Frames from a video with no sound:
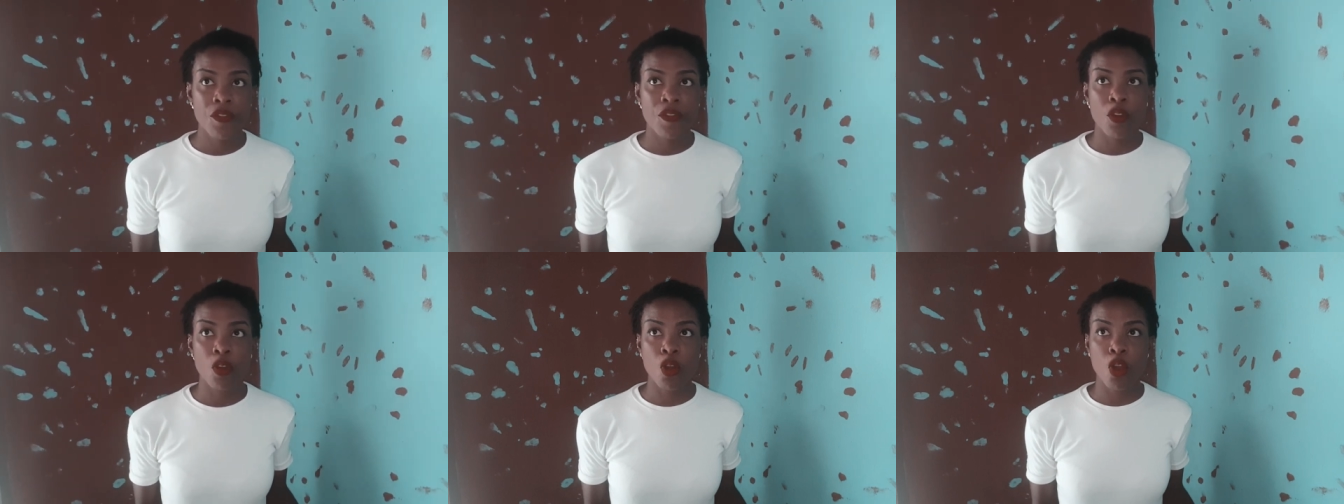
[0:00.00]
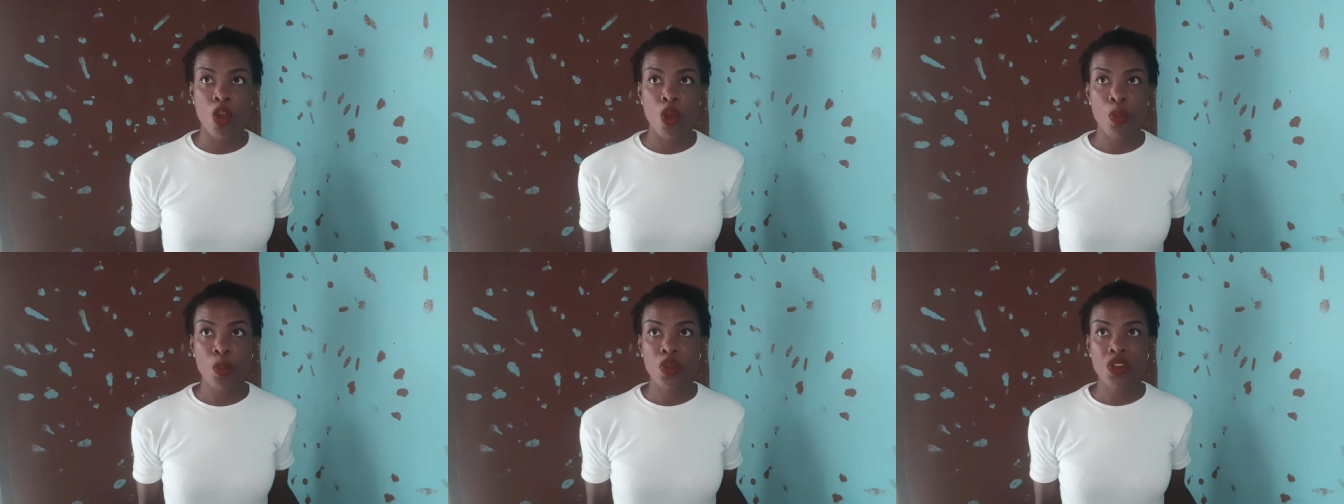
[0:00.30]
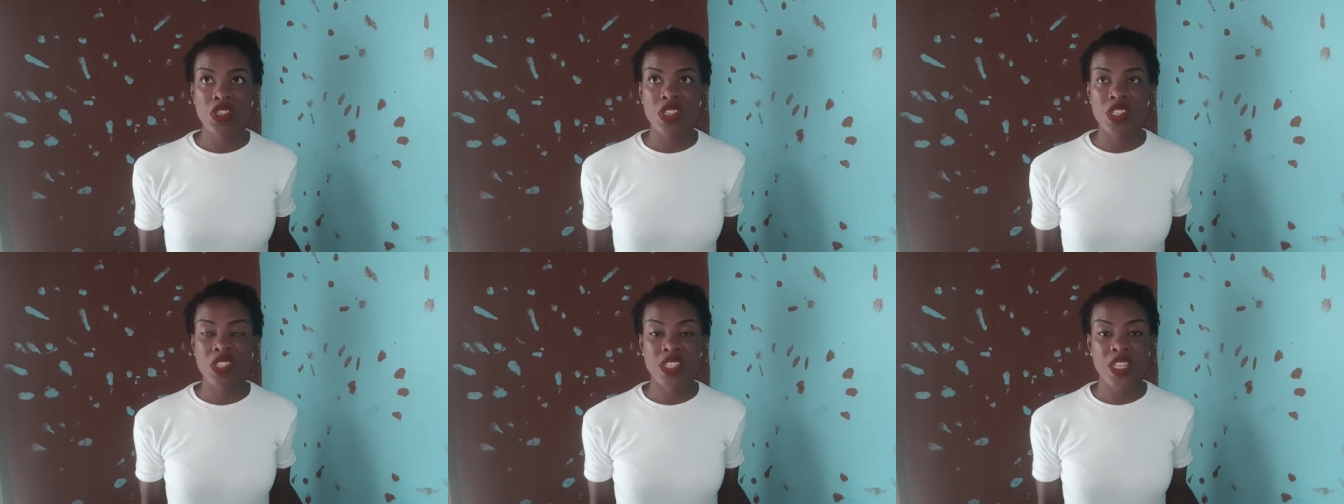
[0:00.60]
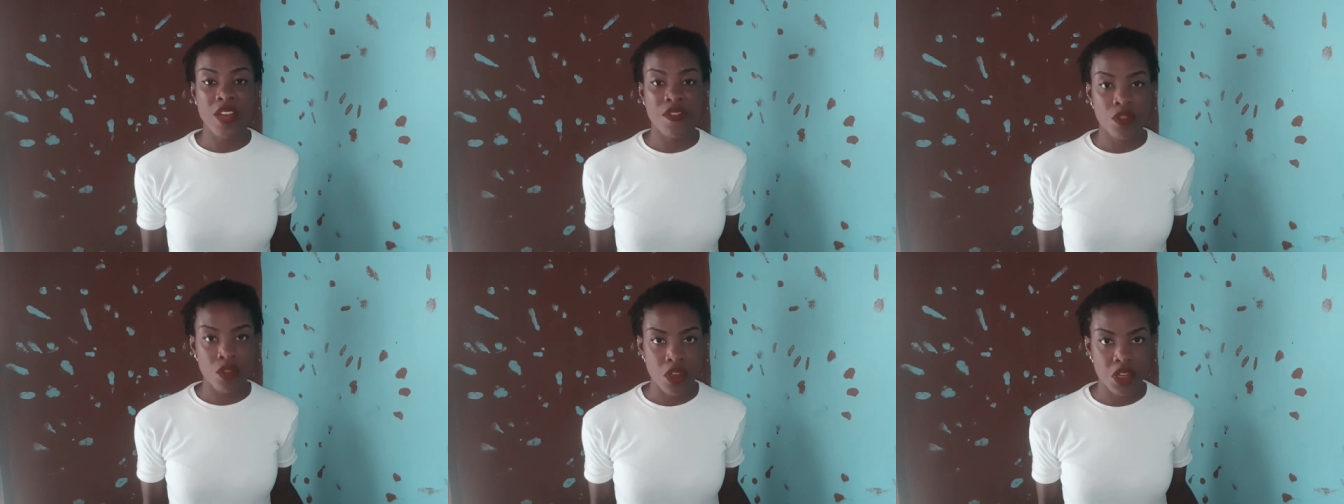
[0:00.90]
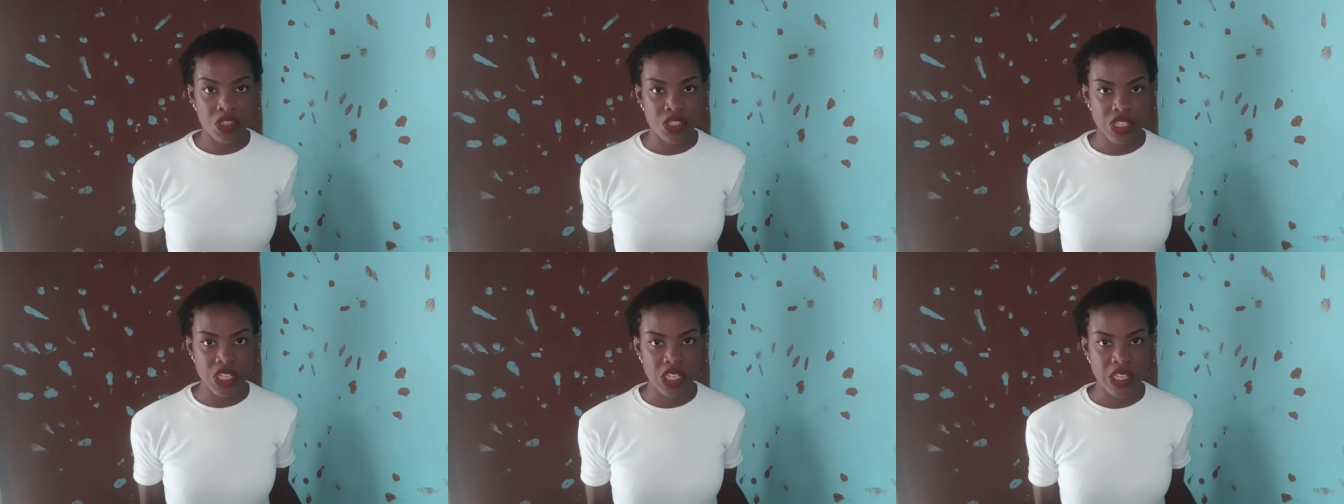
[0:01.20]
for almost seven
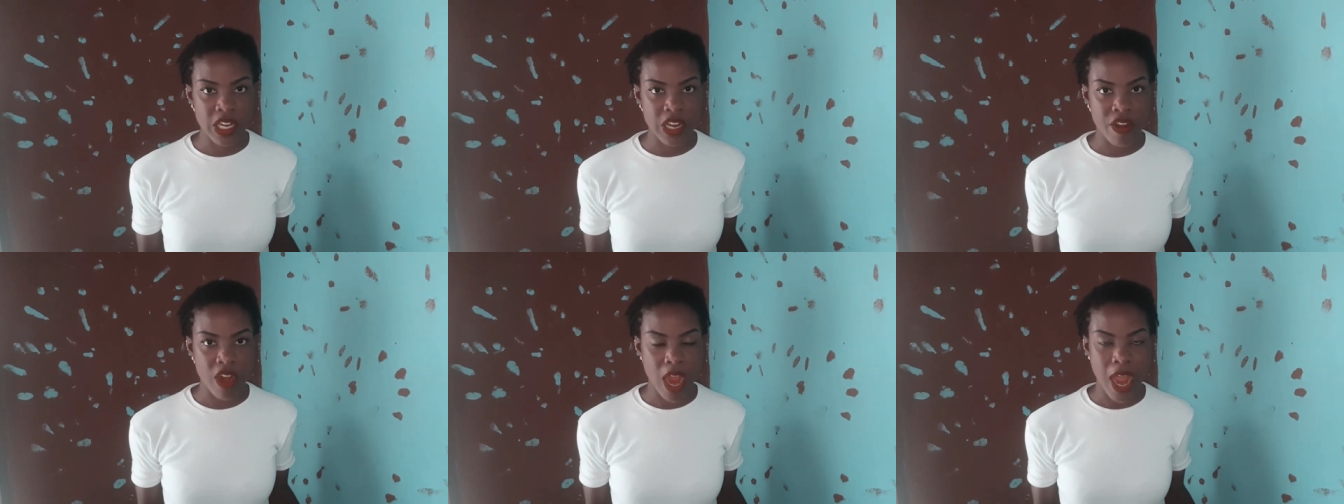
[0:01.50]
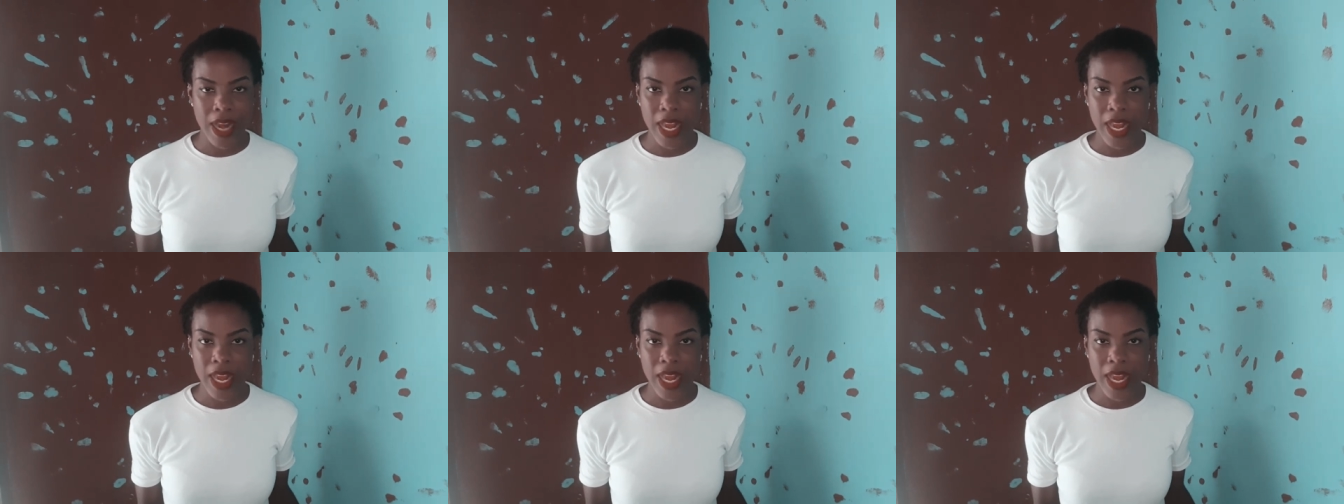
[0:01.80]
hundred naira,